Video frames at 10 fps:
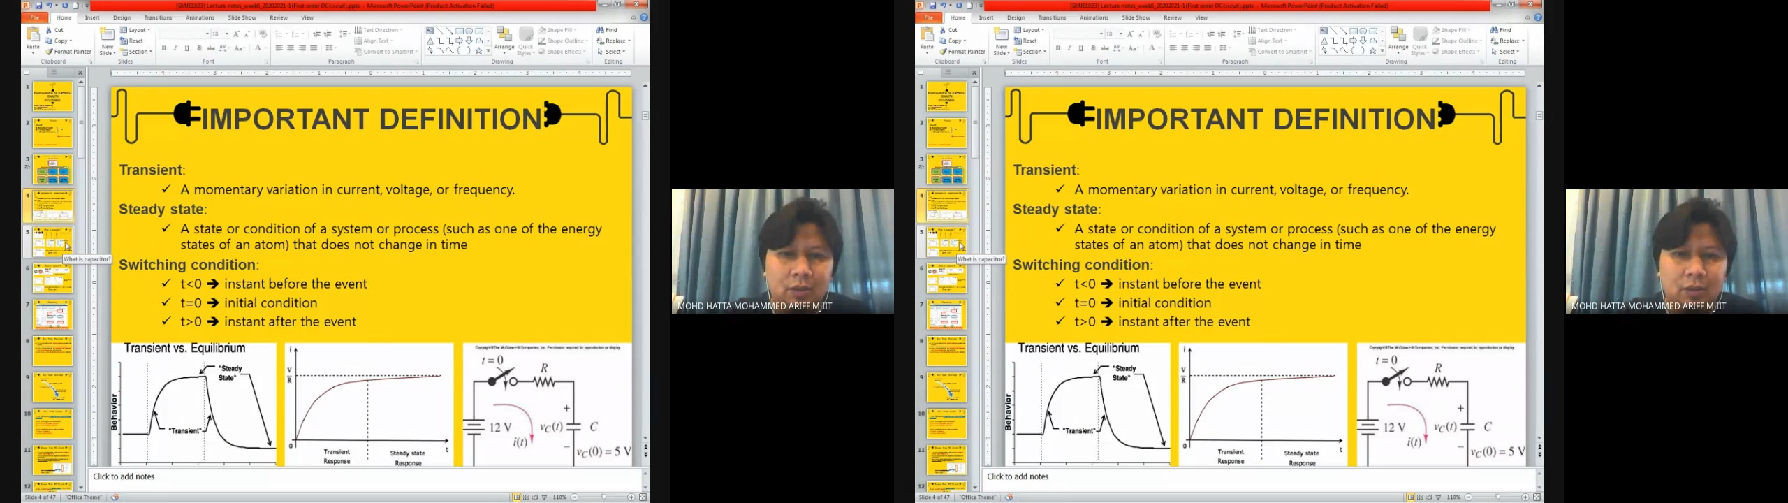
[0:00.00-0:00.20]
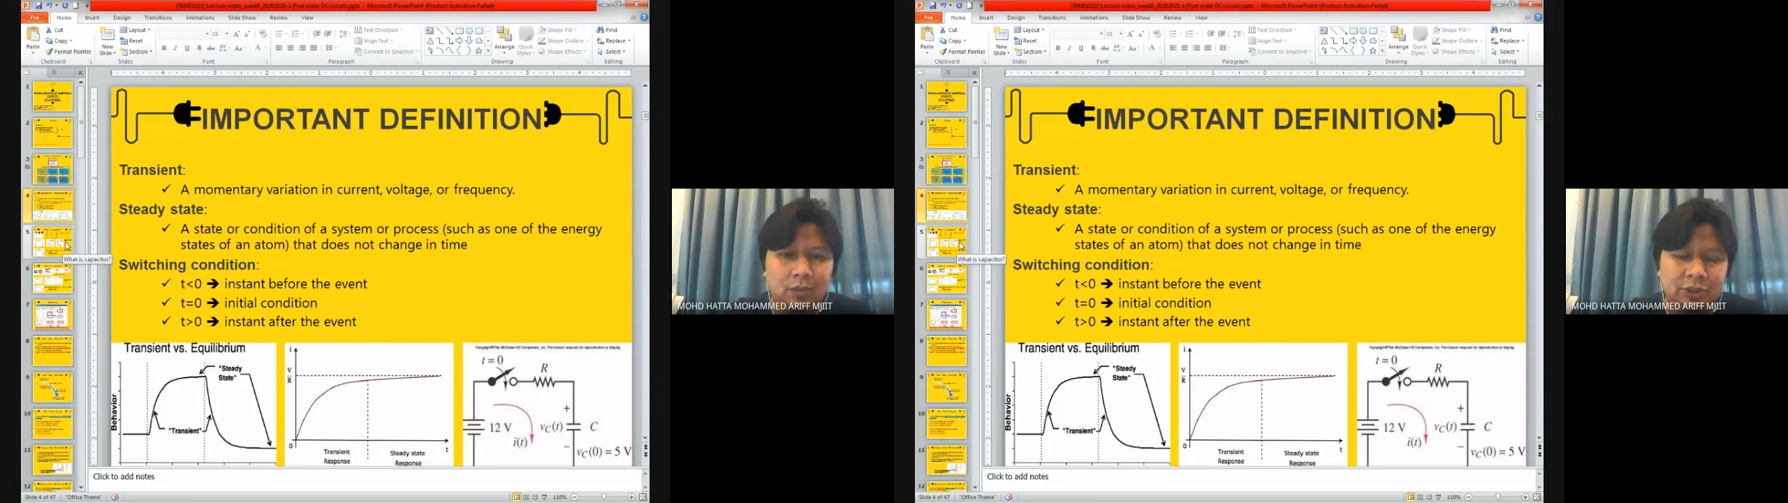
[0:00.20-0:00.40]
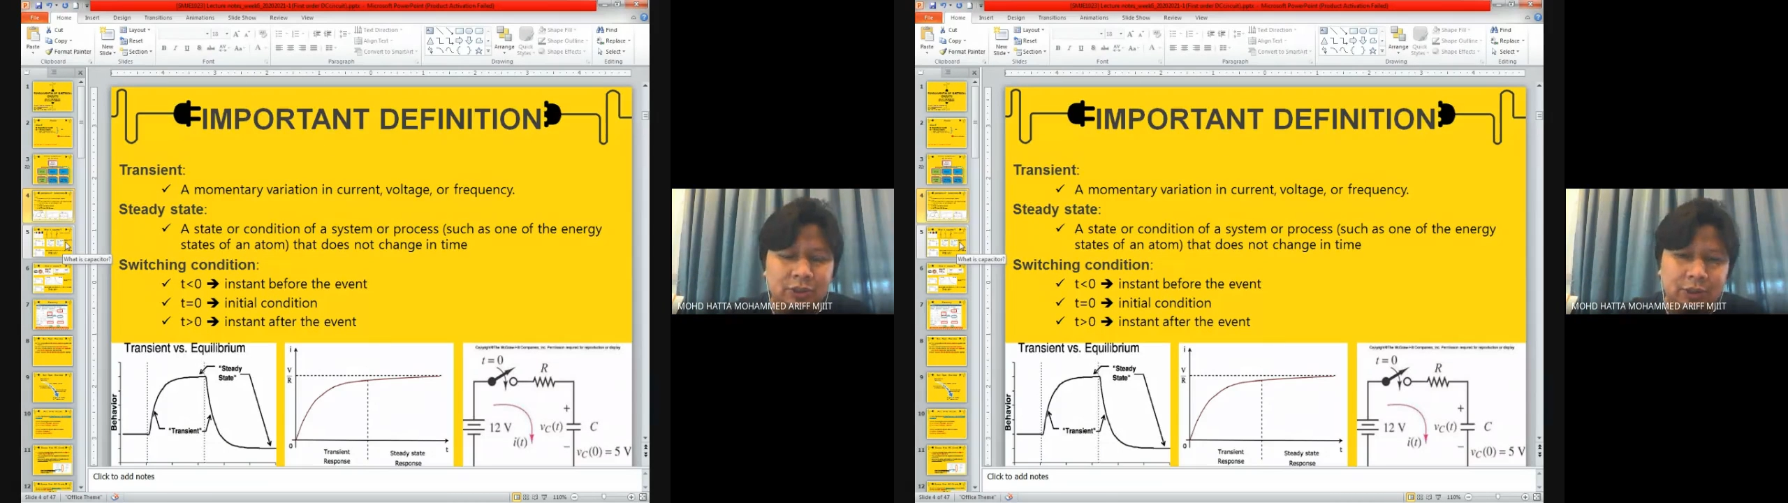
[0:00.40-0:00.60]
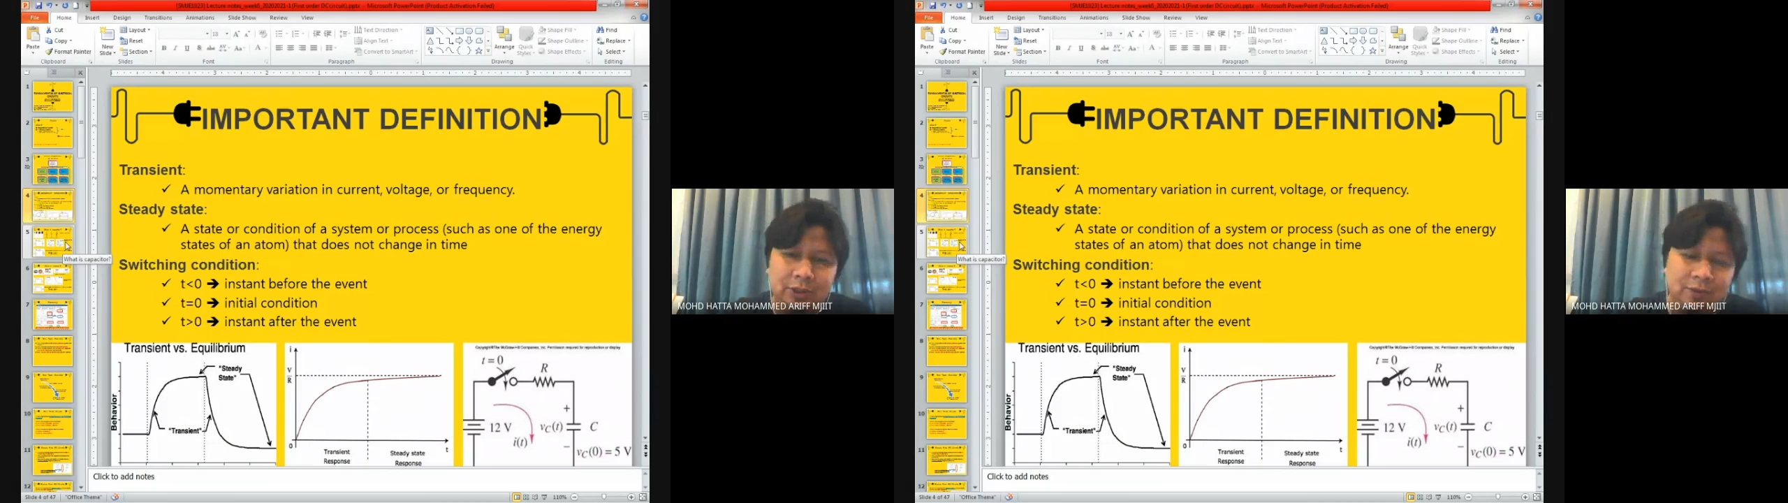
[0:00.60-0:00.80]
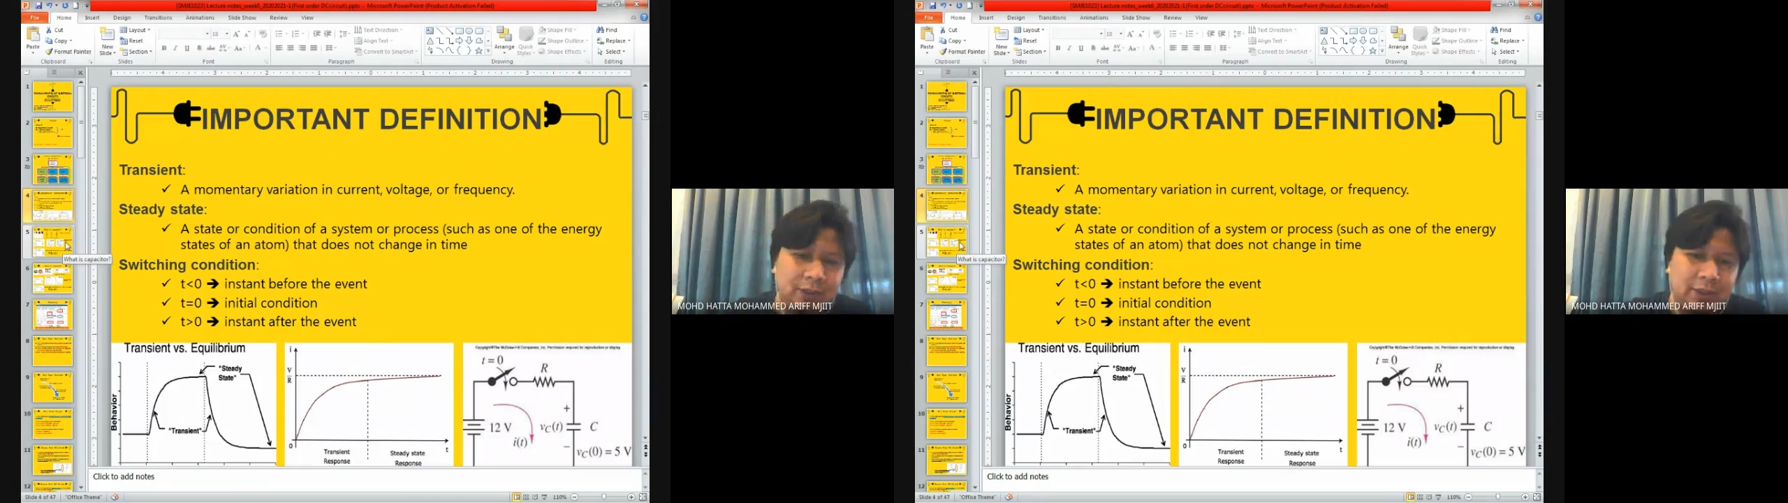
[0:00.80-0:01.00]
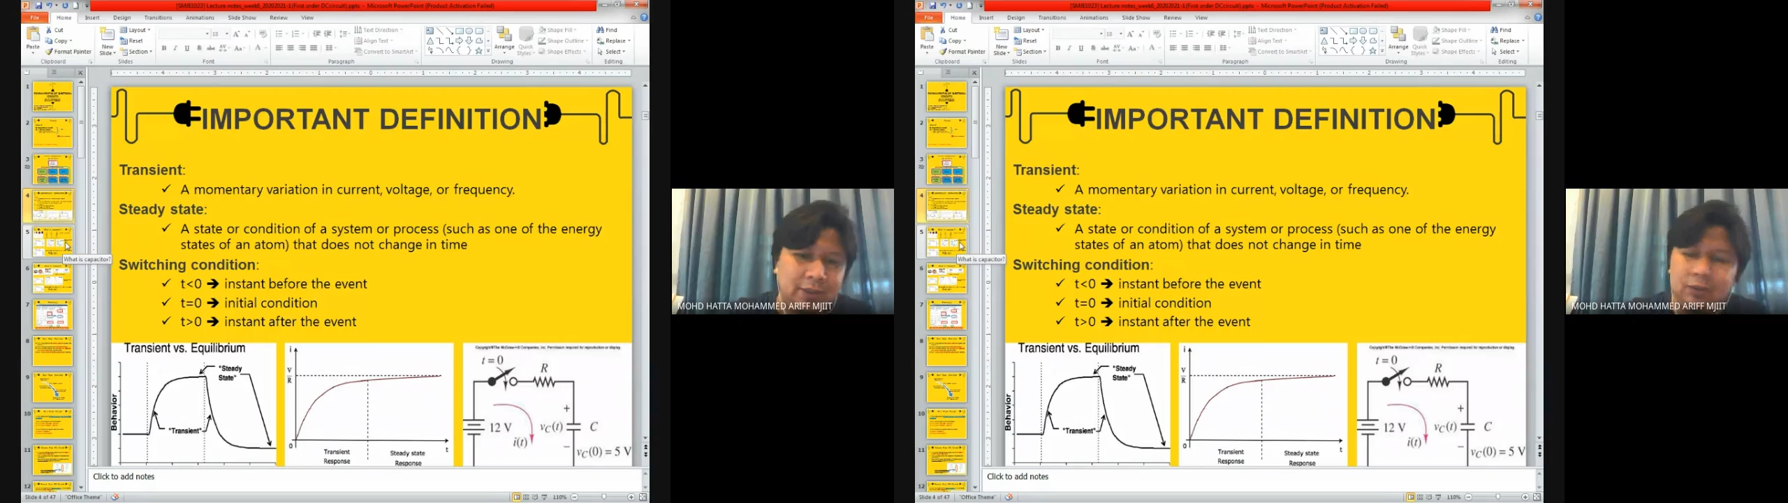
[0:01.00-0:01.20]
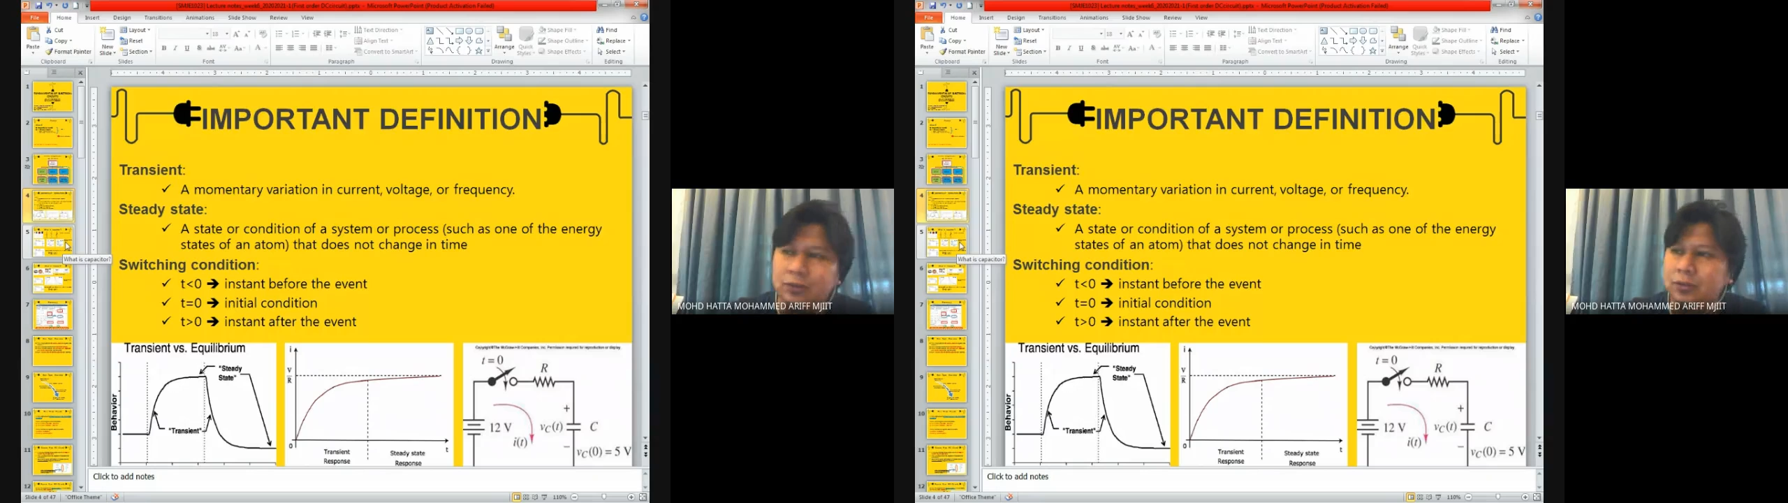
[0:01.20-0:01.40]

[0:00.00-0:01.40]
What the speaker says: these three definition you